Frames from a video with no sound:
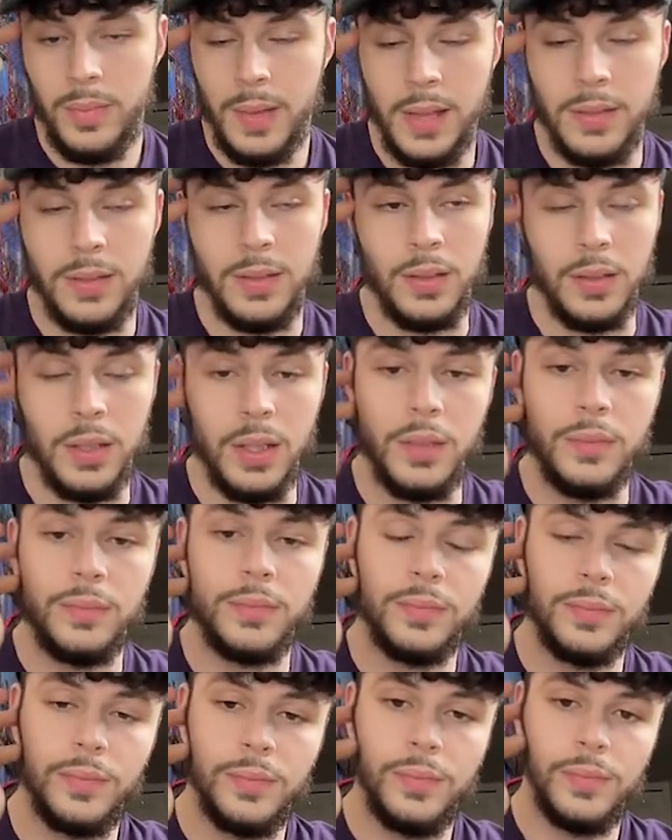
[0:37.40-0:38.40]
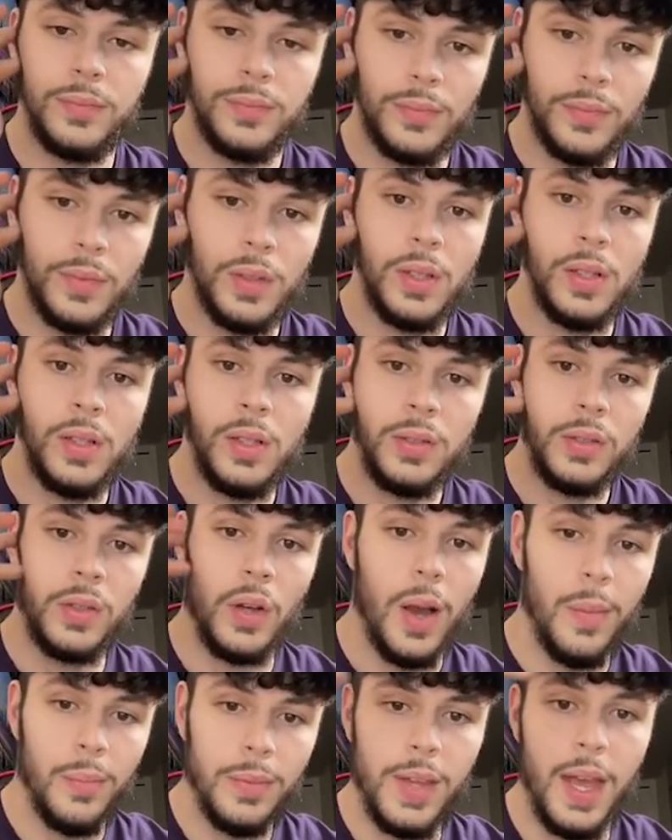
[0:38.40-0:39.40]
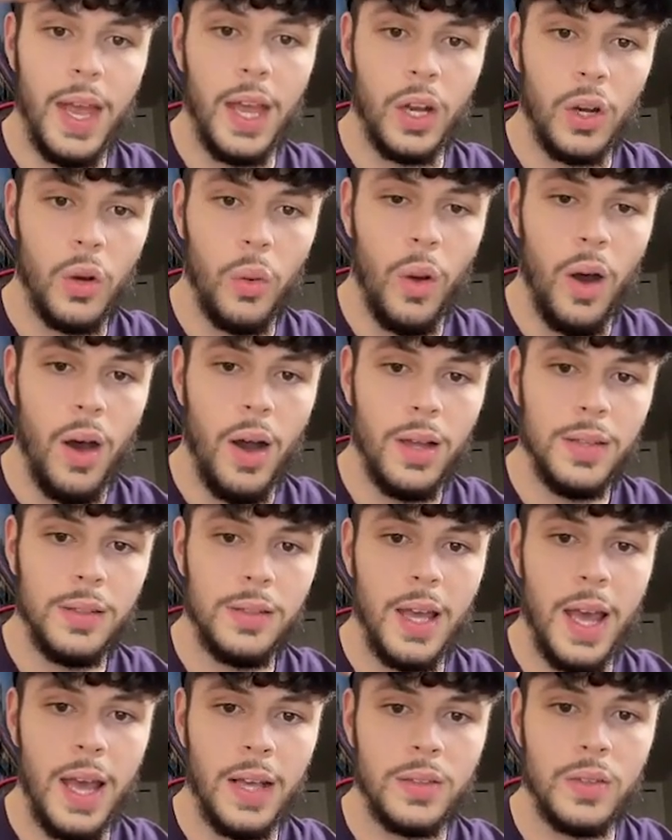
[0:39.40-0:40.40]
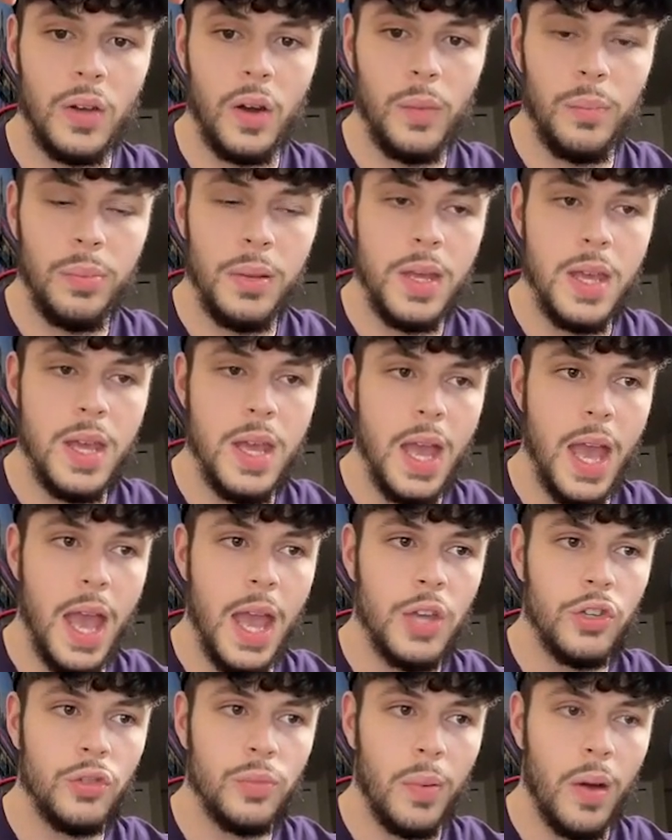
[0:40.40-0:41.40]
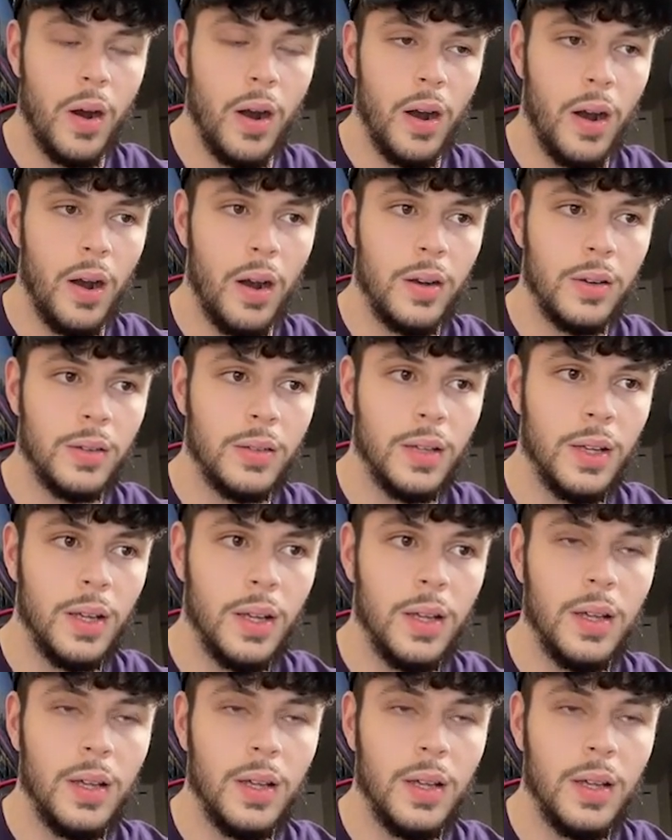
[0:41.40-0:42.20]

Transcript: Basically. So I'm saying Quant, XRP, HBAR,